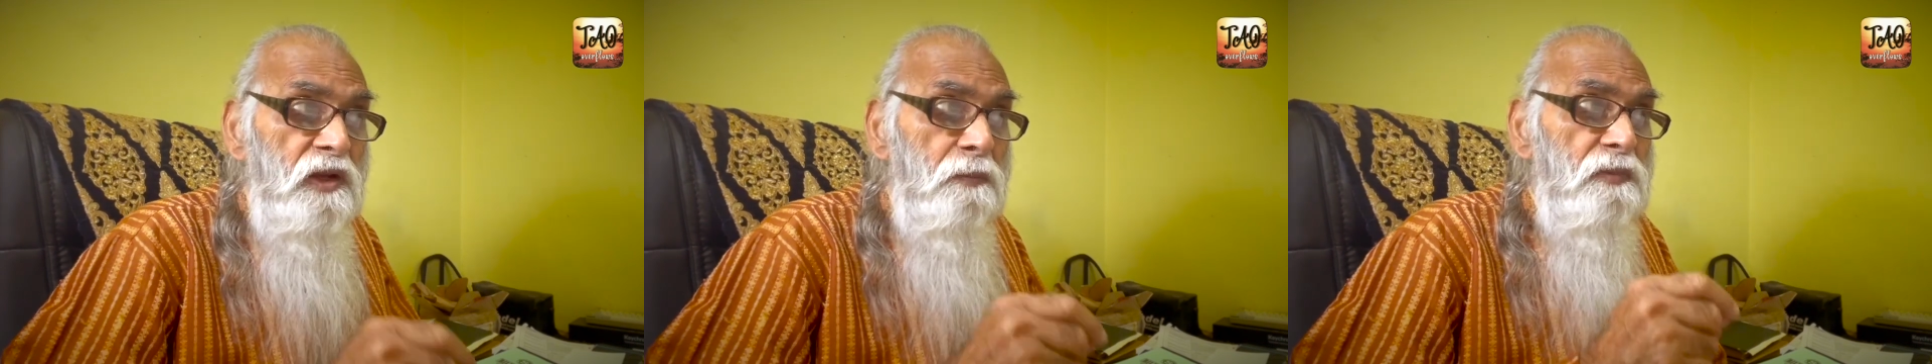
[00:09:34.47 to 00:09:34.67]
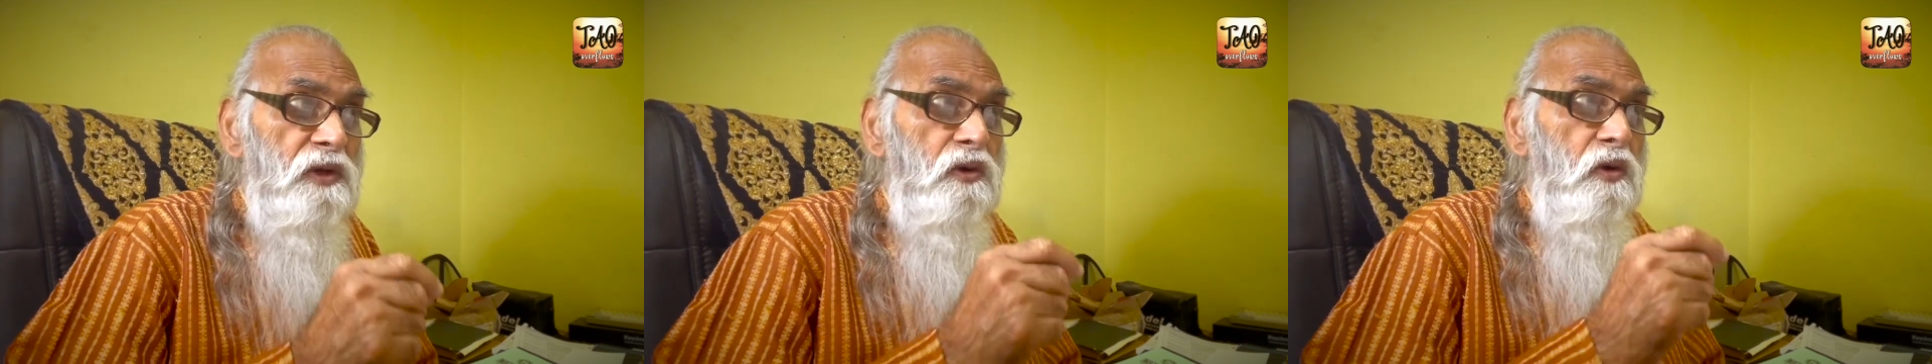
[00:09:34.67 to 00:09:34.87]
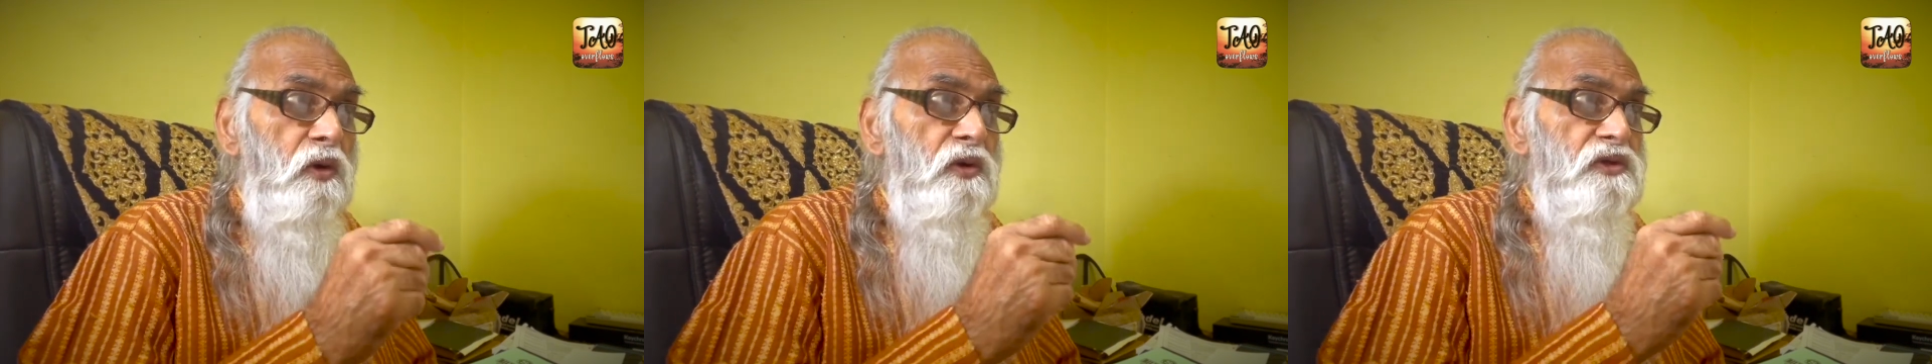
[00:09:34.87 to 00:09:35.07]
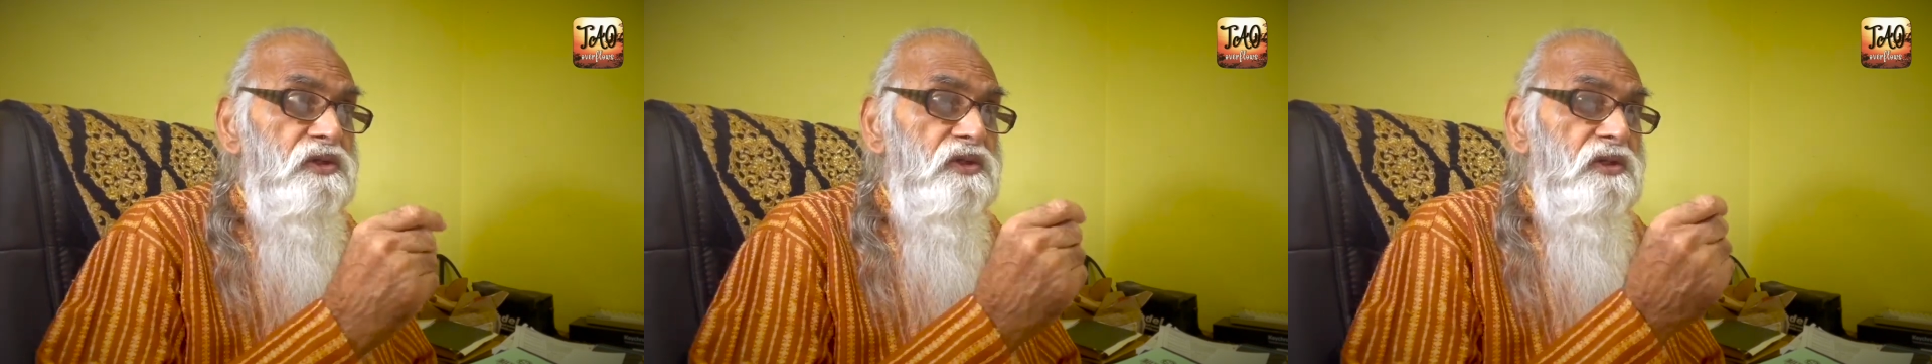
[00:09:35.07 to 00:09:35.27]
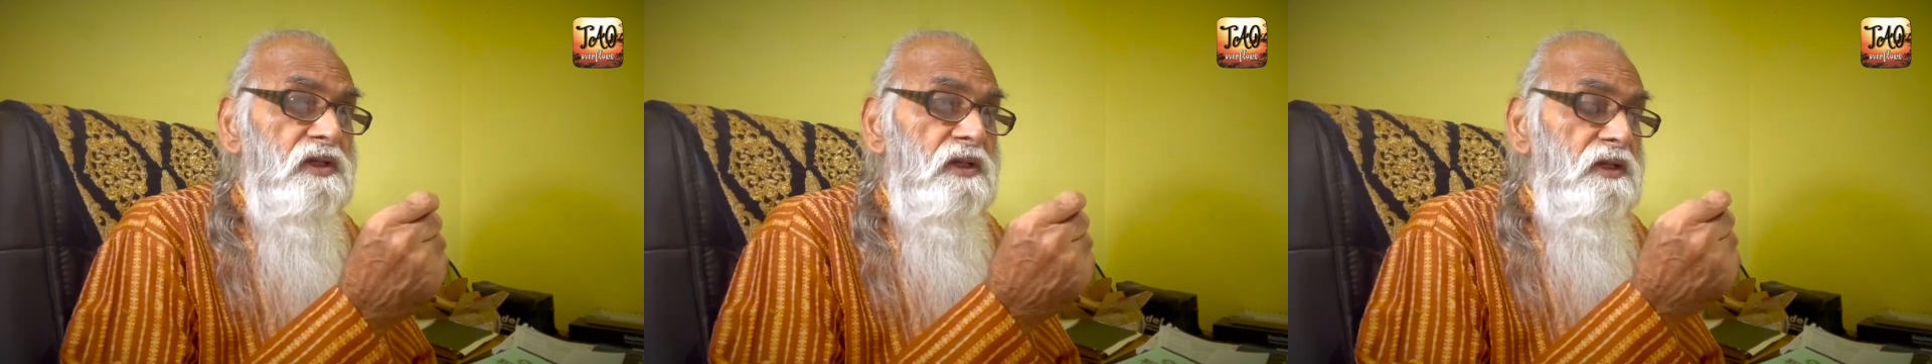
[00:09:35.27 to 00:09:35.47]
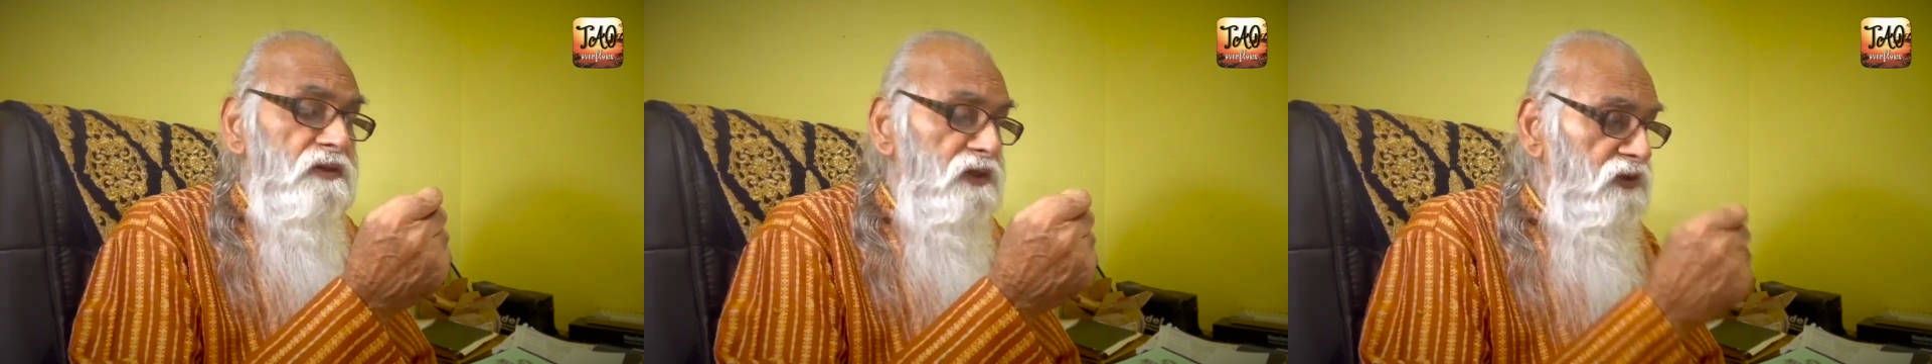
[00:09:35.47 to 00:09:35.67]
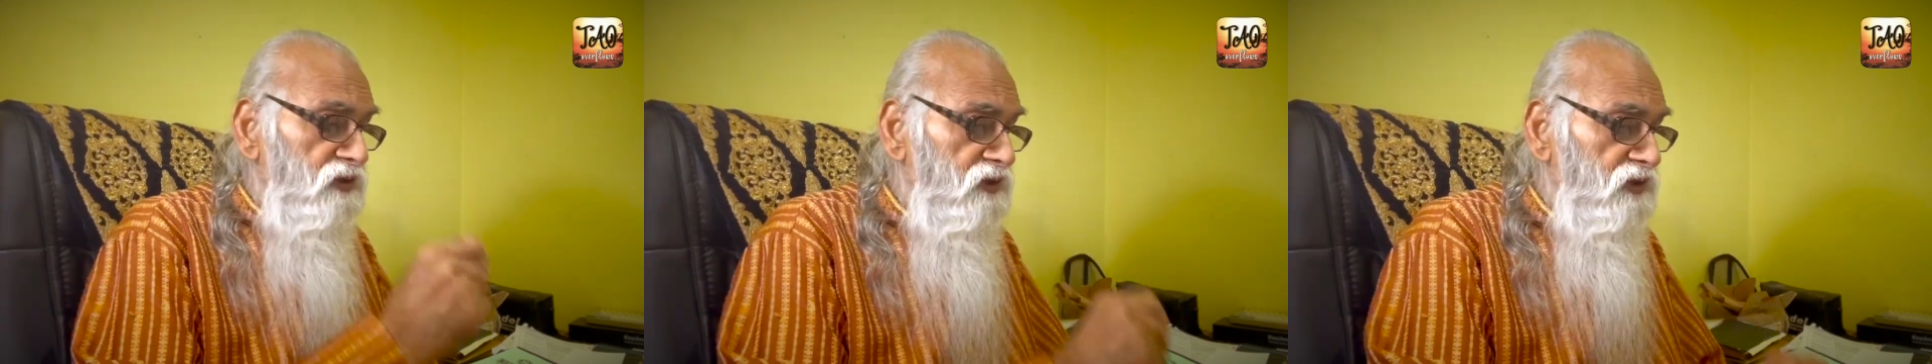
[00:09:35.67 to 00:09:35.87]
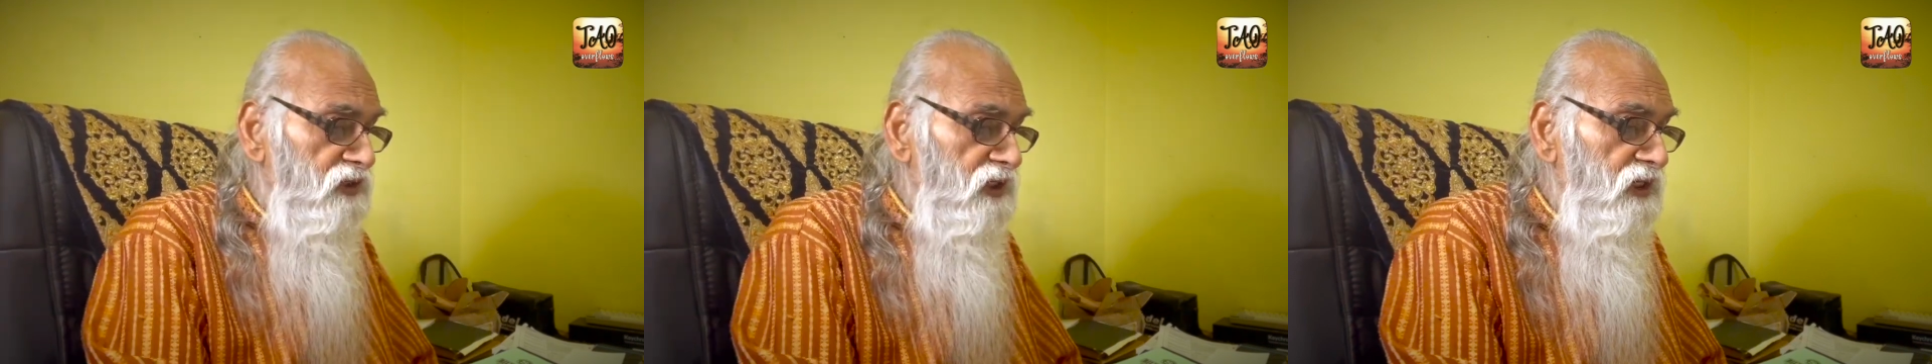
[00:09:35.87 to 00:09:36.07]
because the
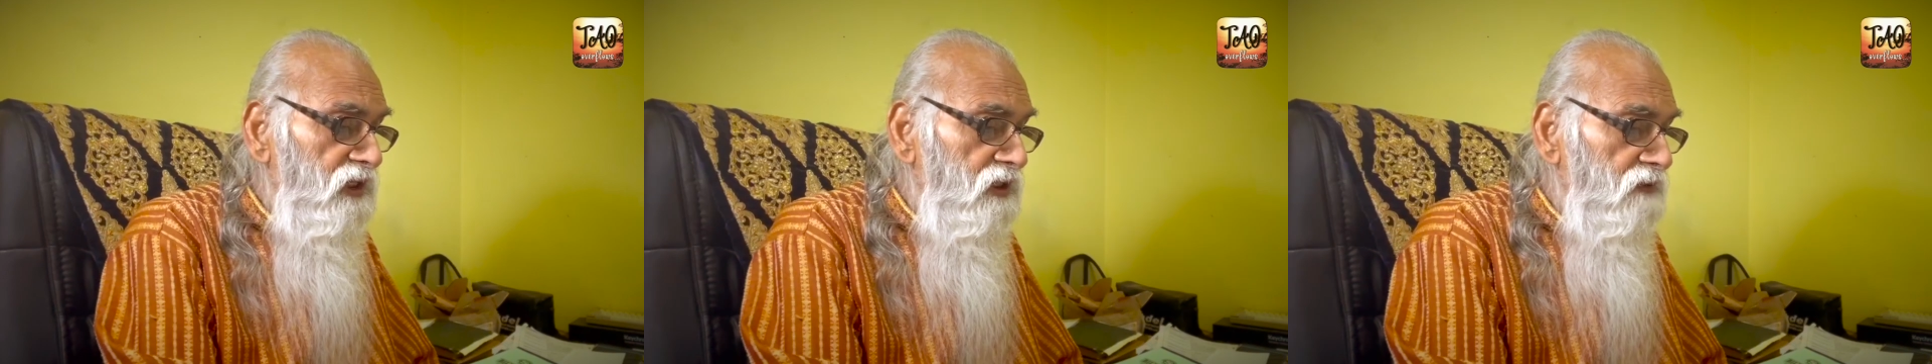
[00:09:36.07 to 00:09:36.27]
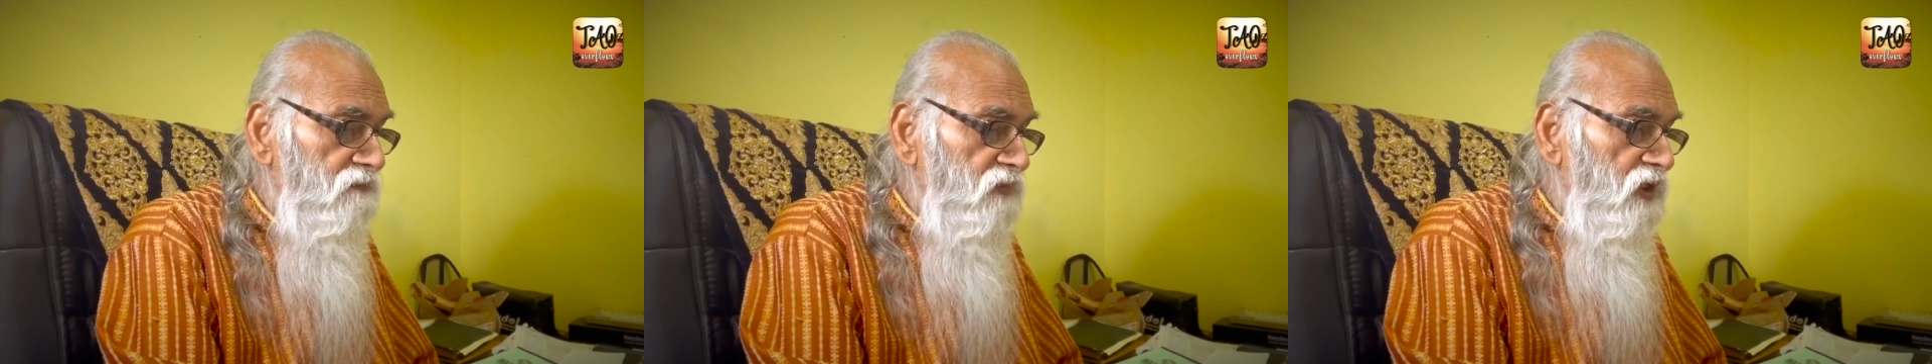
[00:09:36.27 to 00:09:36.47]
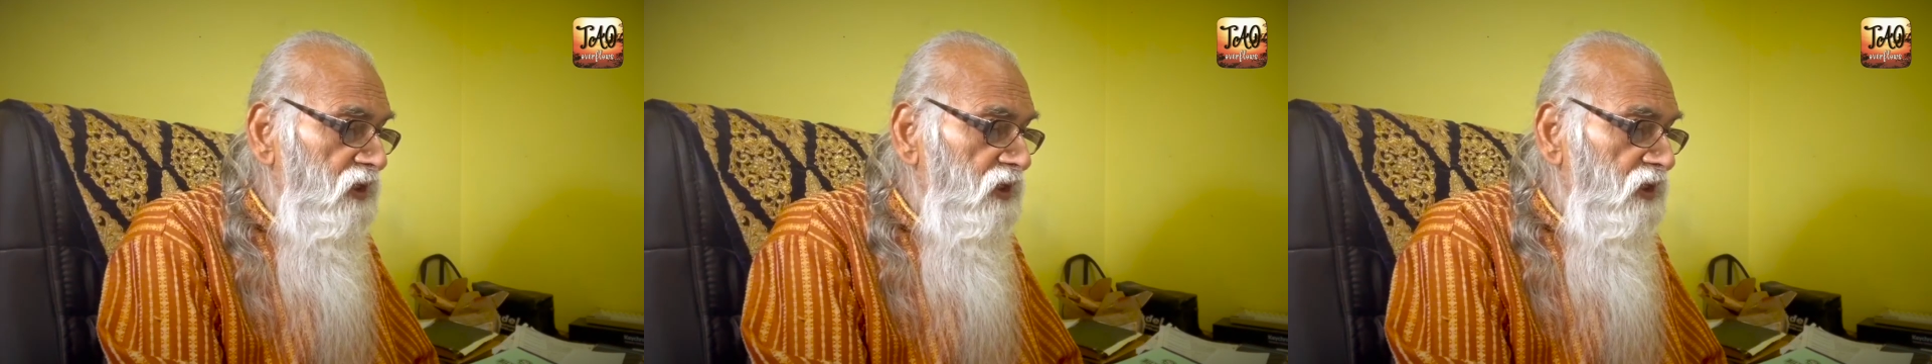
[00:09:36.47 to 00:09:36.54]
seed,